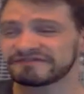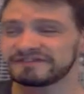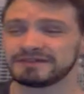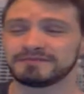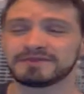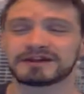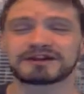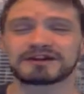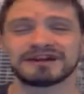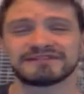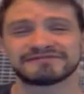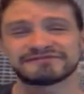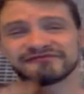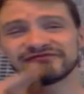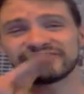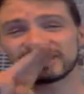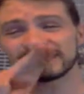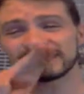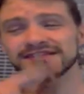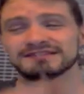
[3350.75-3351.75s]
fee better have
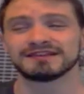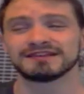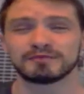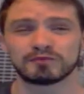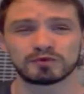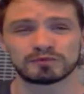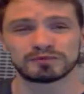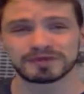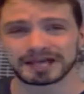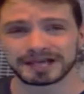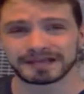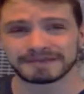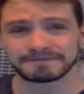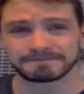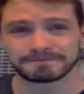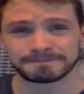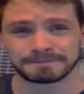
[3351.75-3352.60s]
fucking double ply.